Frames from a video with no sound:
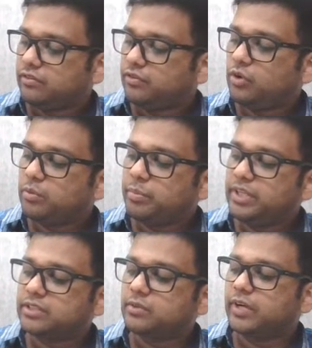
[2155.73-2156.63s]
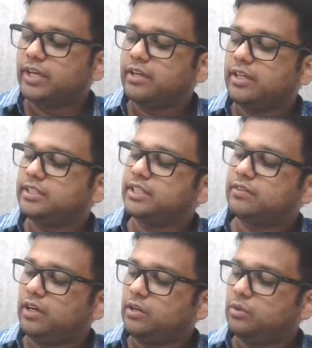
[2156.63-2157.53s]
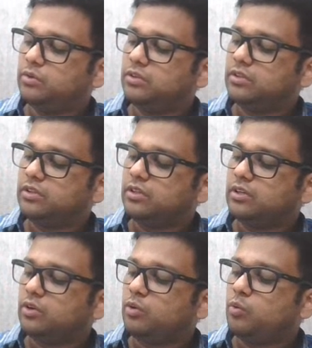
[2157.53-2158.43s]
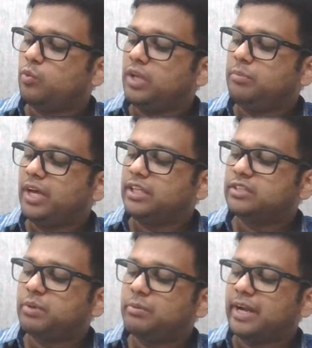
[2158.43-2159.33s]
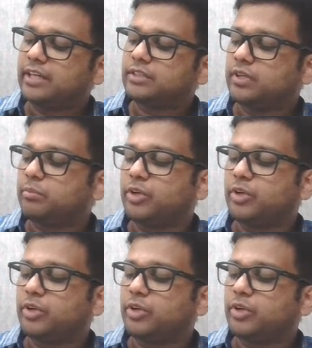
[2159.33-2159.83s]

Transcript: 4p square is equal to 1 minus p bracket square,